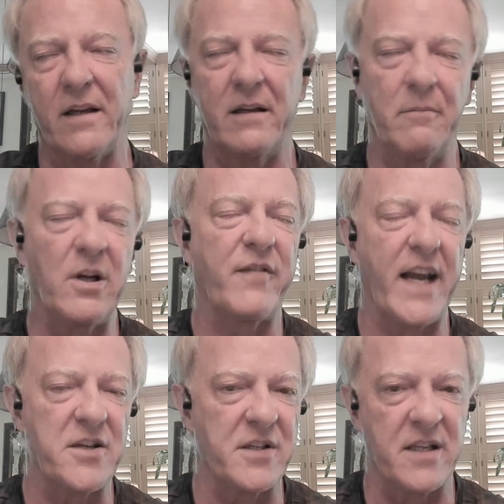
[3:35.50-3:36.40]
a
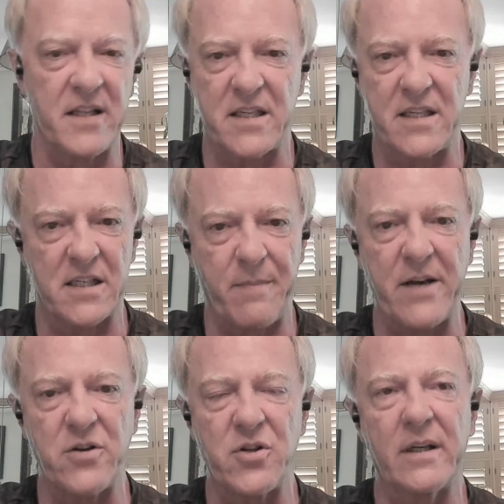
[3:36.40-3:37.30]
modification to the
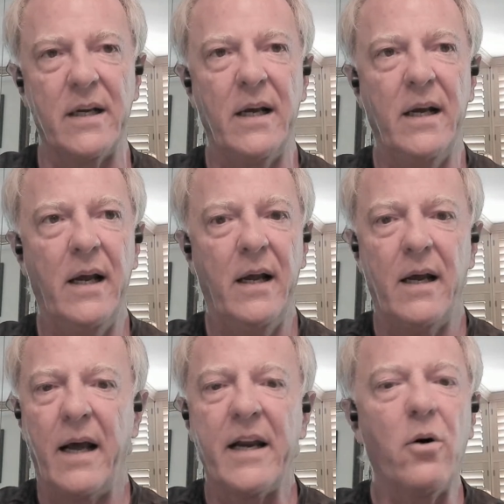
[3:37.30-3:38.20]
suspension.
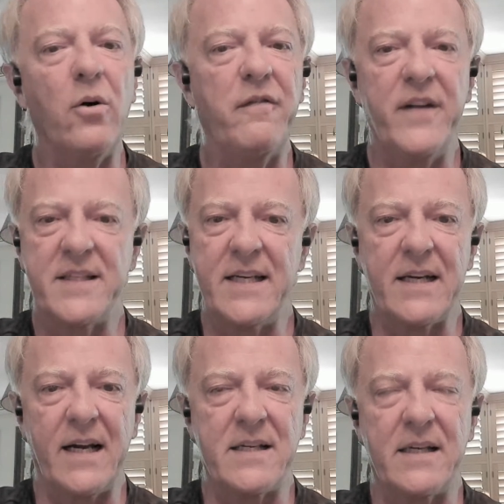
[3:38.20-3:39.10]
And it all fits
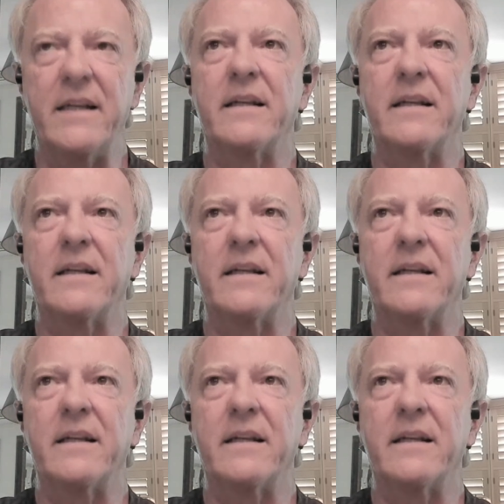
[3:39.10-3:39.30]
in nicely.